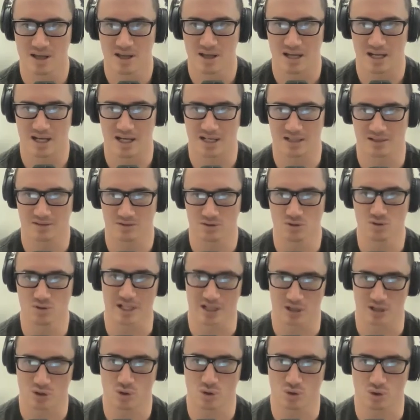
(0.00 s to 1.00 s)
and you
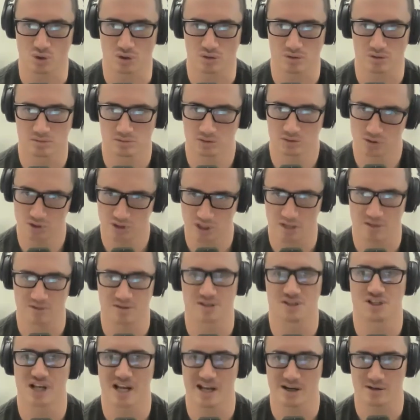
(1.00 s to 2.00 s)
get caught, you're going to
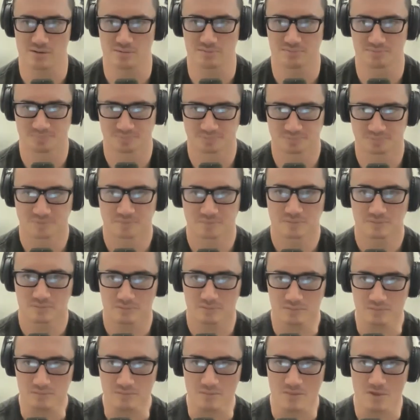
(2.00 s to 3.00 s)
jail
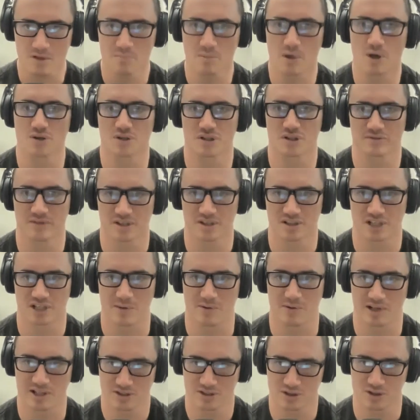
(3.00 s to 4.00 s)
most of the time, or
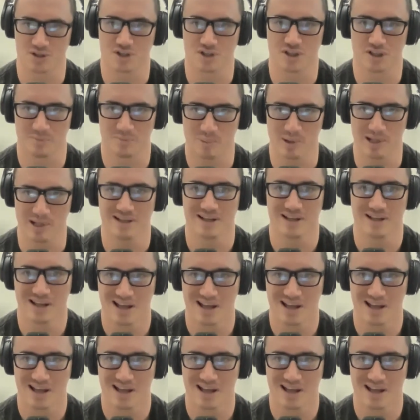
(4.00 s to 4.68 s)
at least you should be.